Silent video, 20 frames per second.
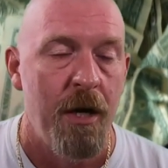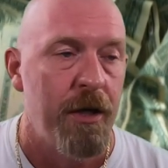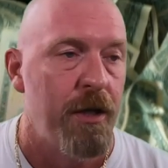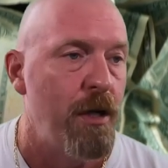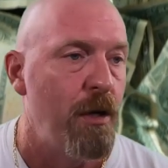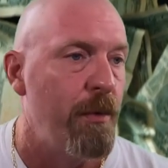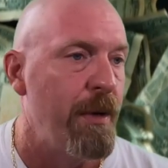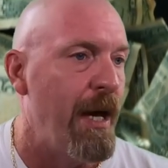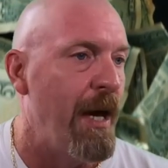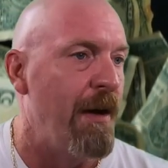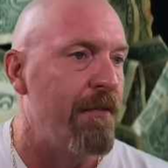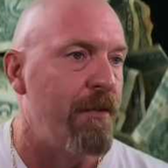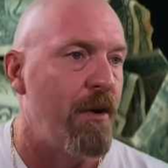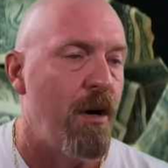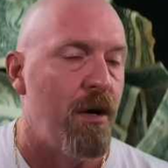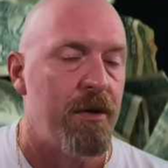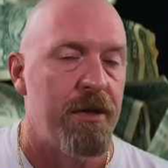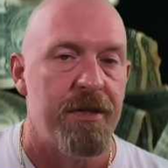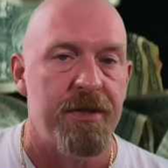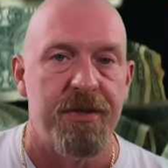You know, we have
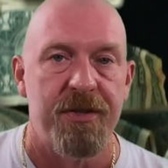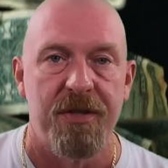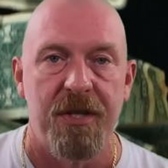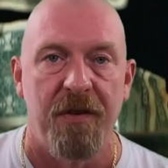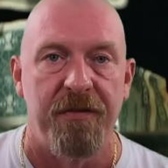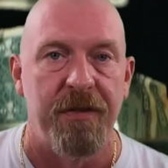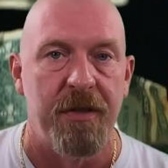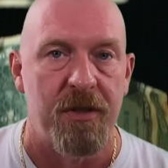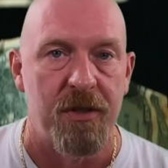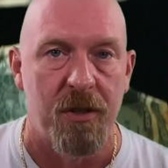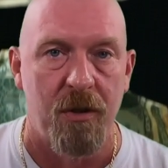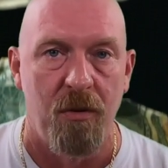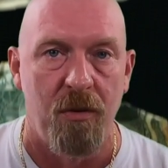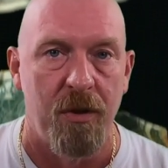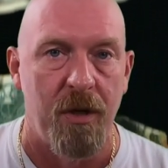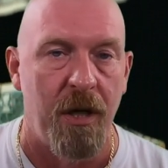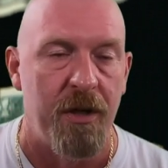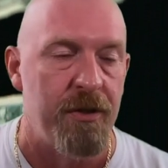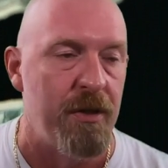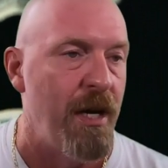all this stuff that's
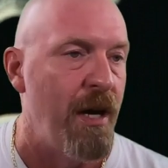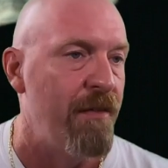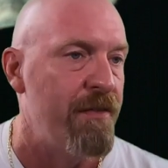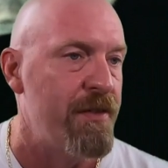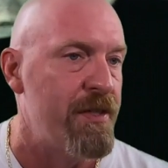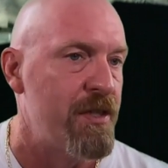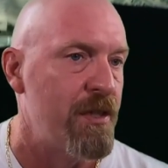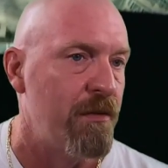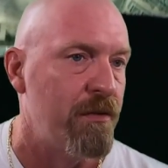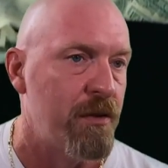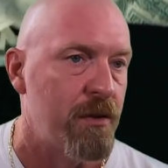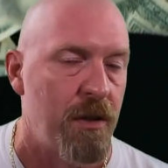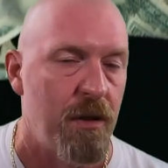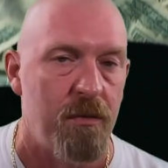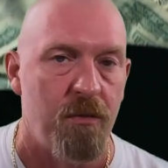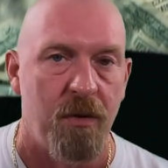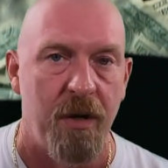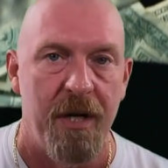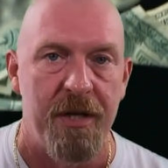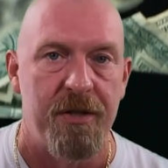going on. You have civil
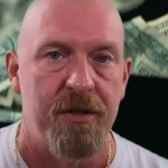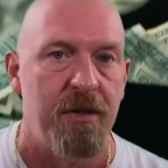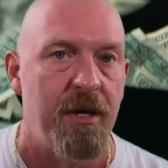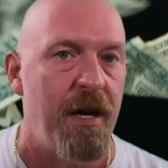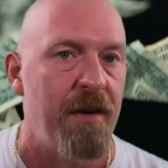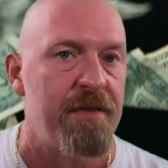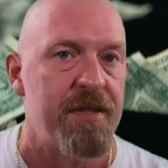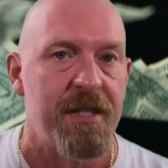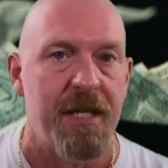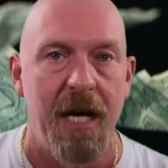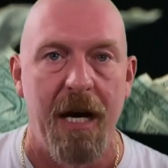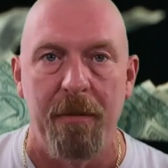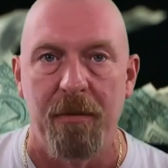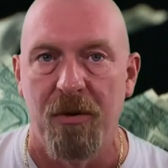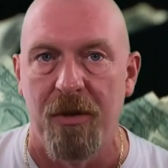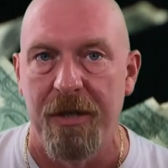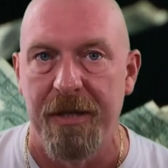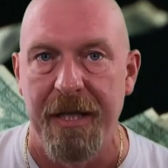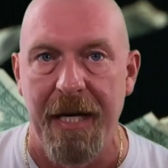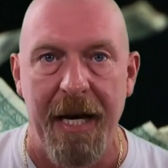unrest, you have
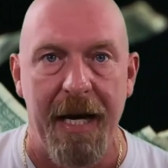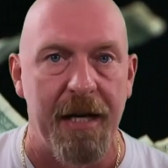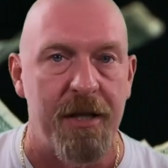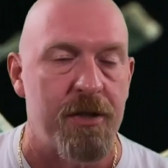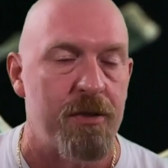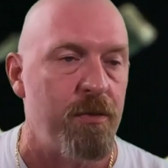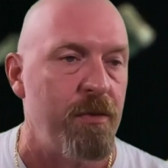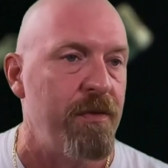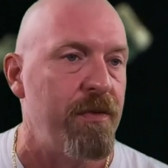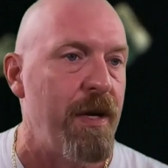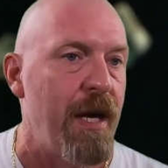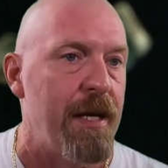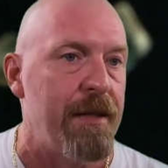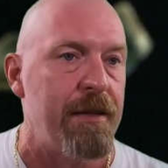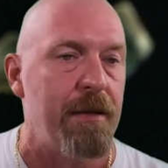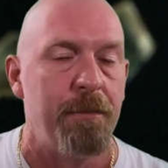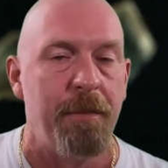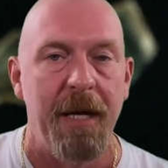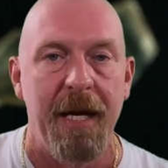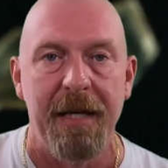cyber attacks, we've had
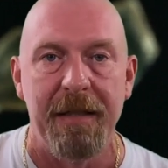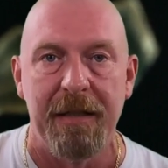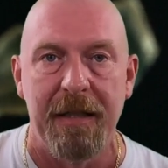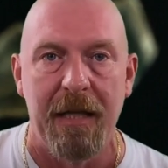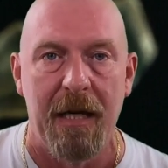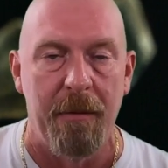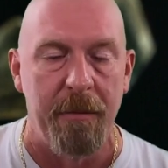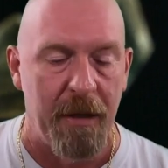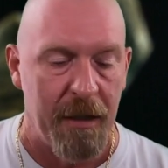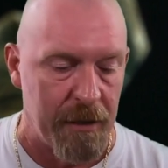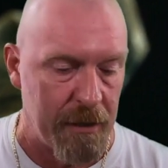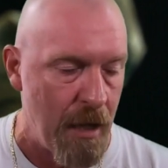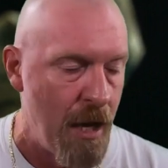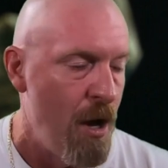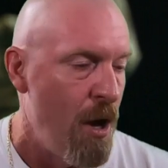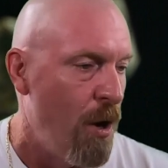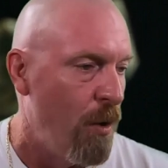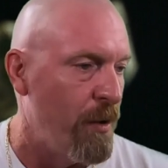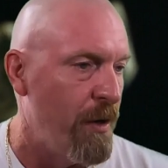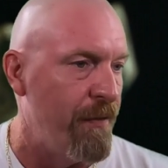the pandemic,
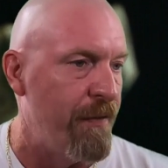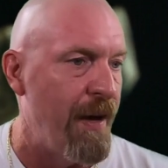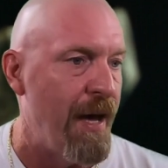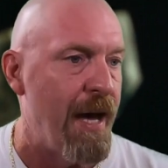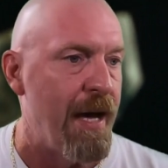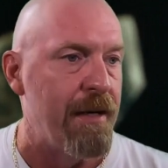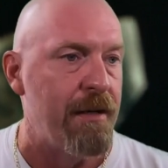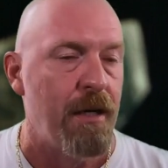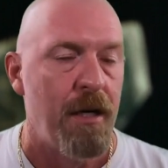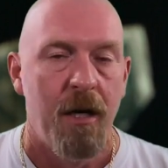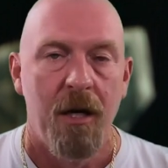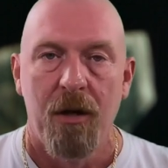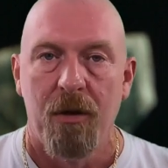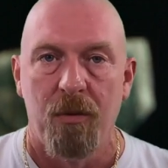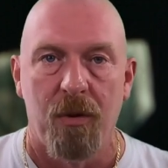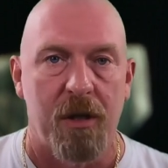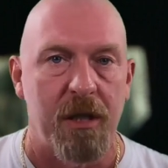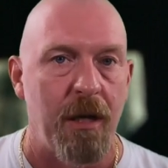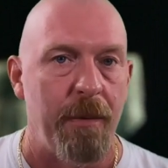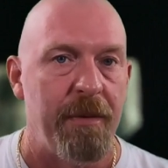we've had,
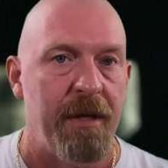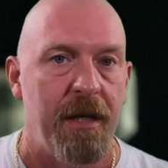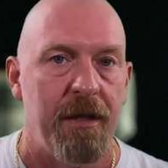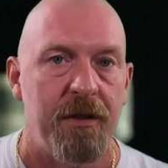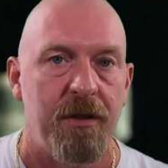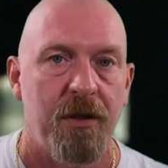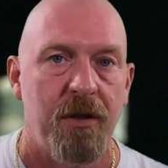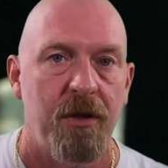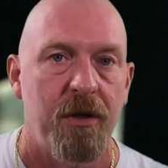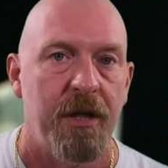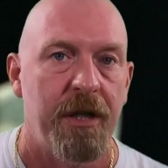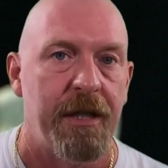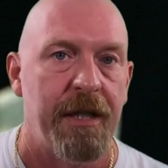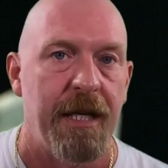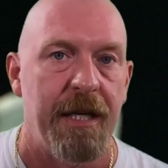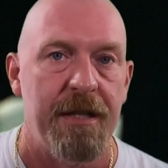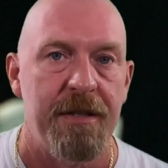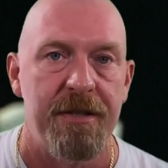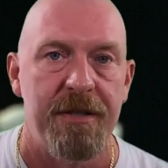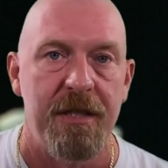we're coming into
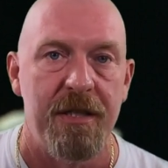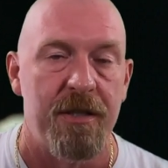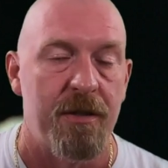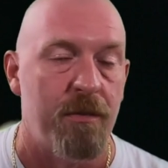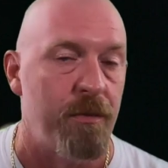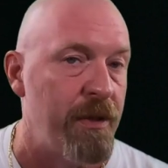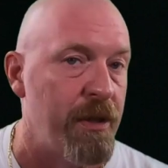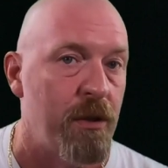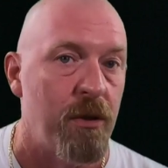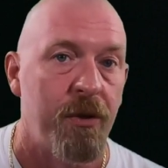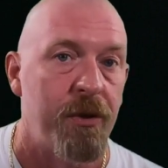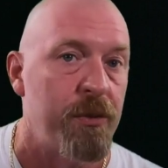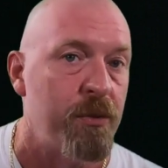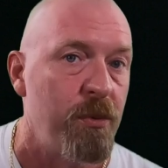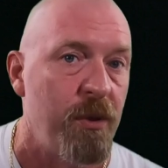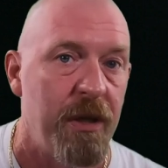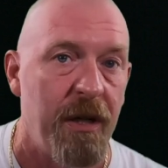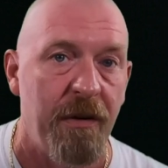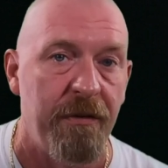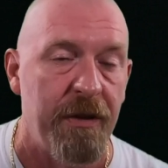hurricane season. We go
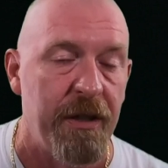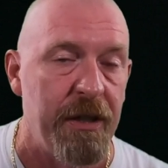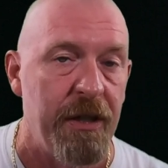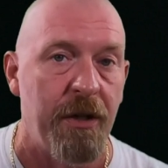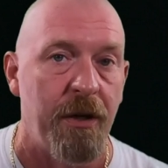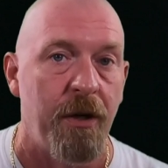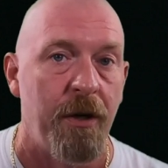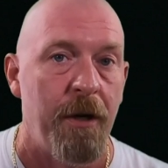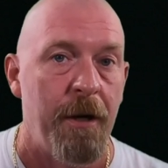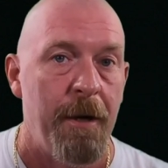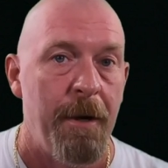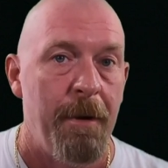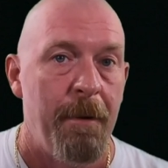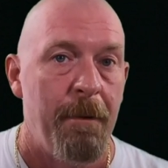through it every year.